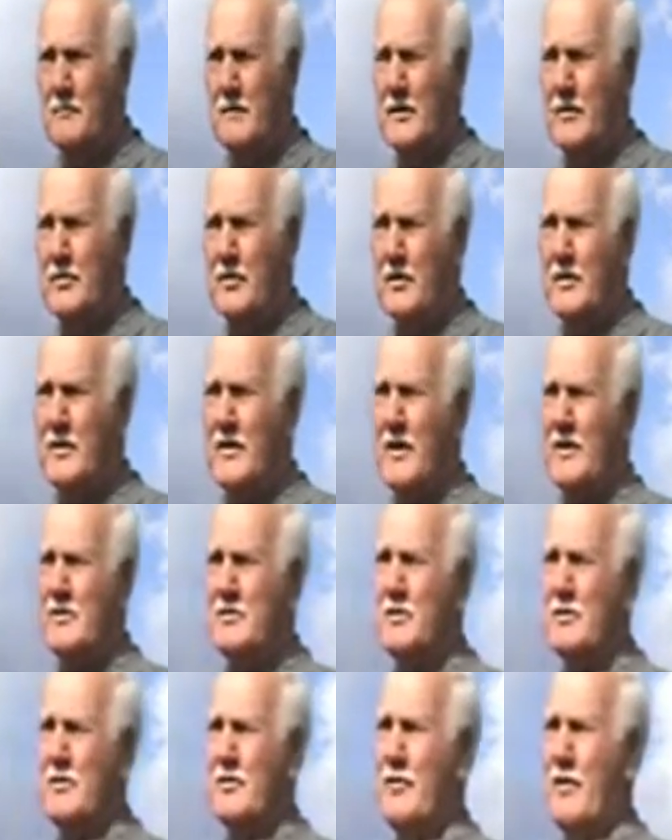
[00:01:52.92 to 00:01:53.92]
And if your
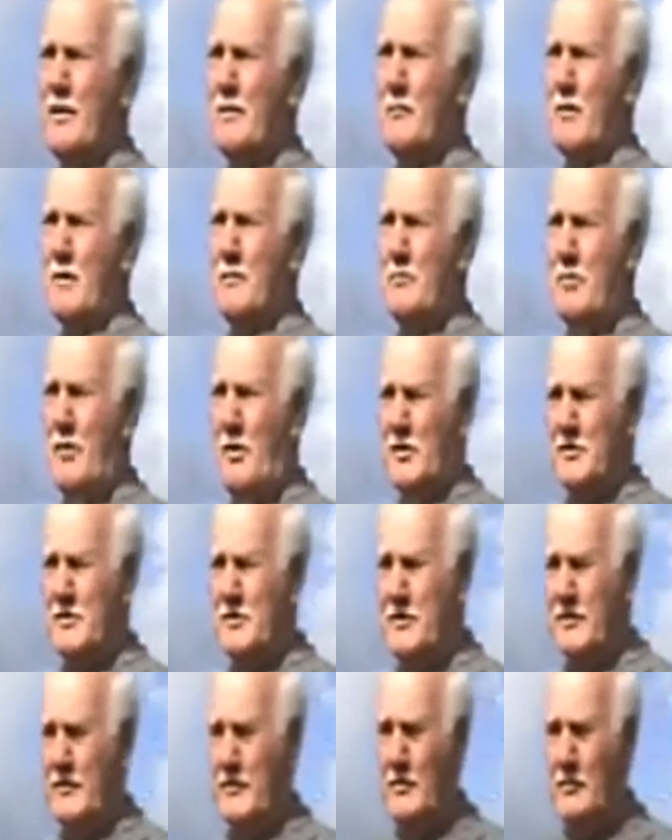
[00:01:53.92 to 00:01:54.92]
cast is firm and
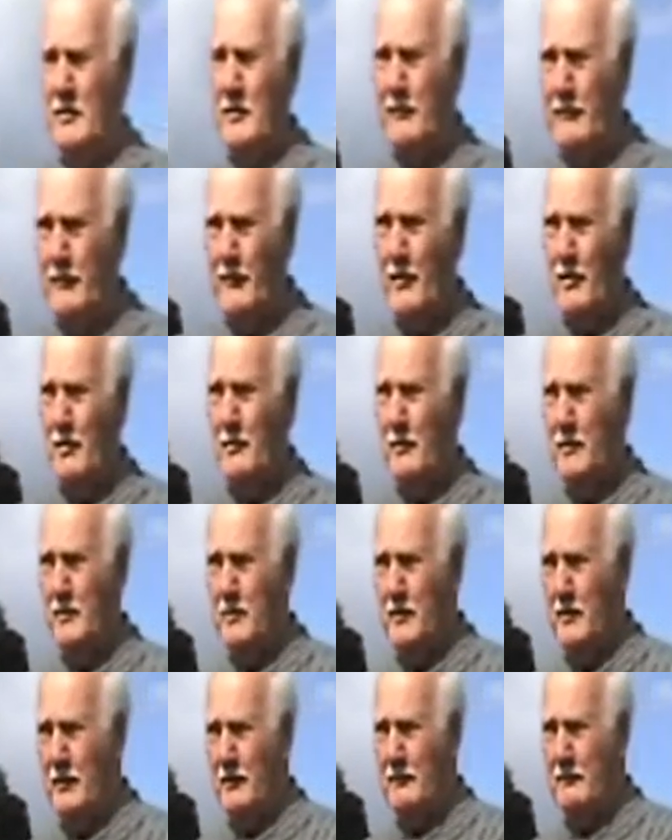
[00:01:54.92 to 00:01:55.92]
positive on the way forward,
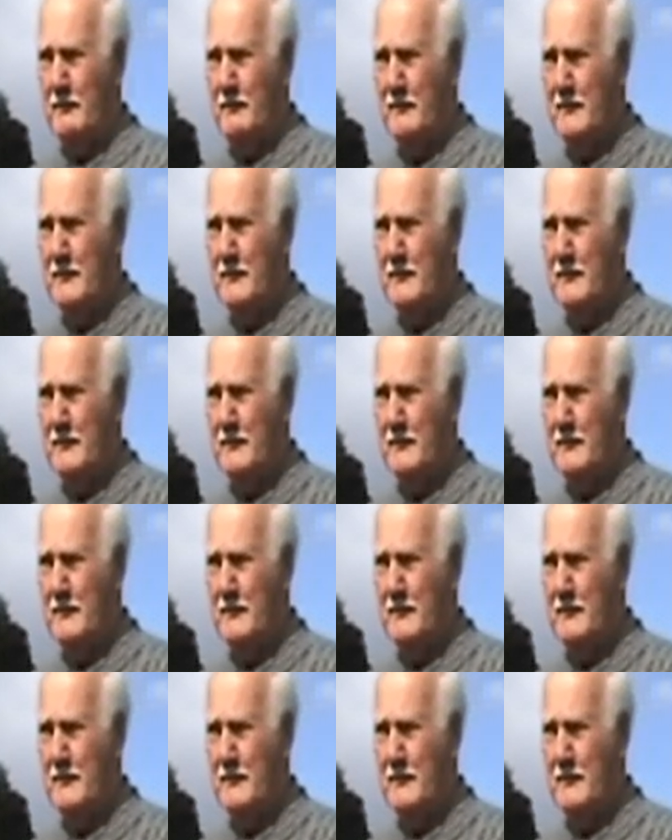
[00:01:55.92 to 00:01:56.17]
look at it.